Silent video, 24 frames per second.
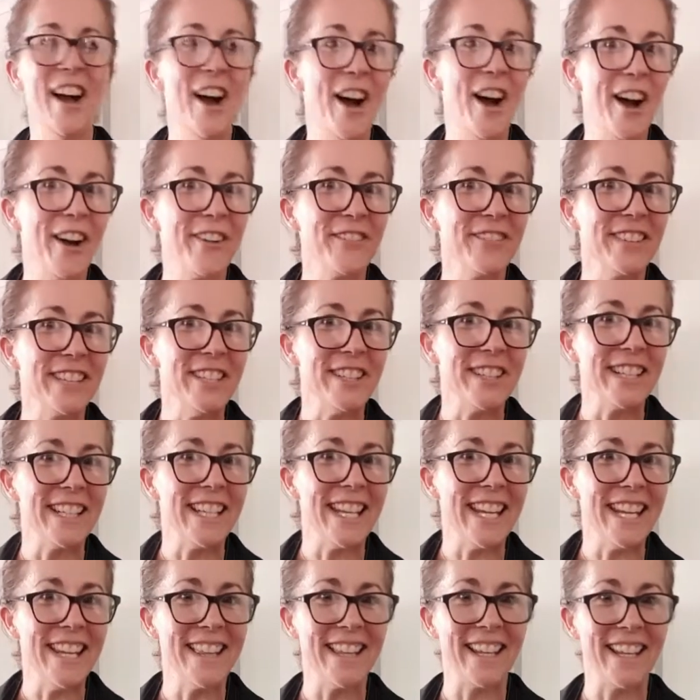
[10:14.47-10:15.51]
Hopefully you can
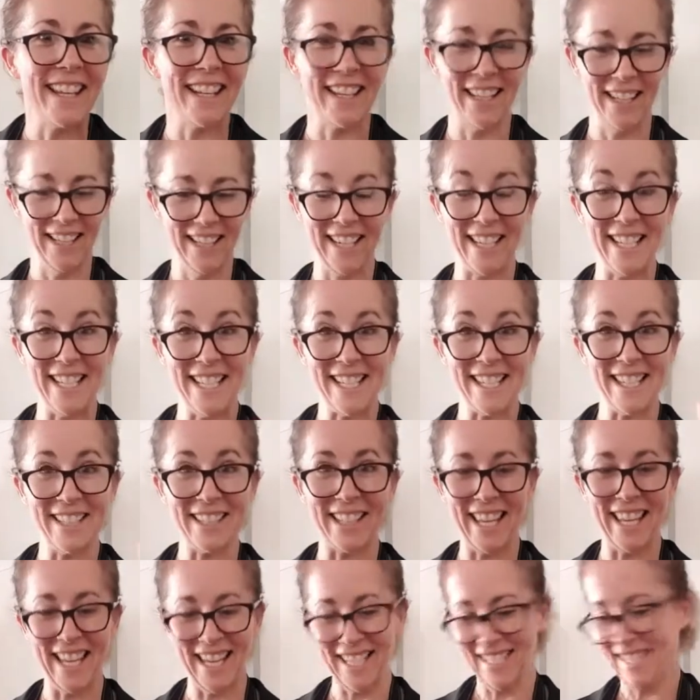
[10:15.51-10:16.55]
hear that. Can you see
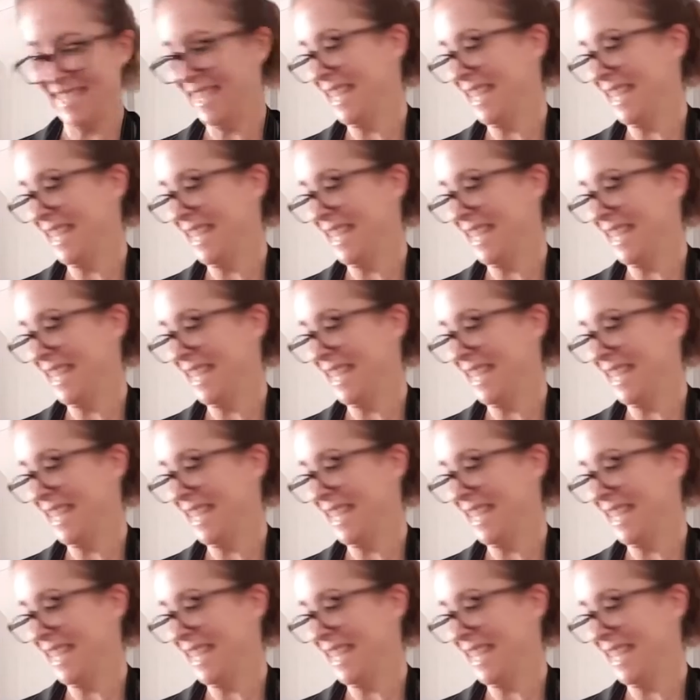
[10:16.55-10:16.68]
that?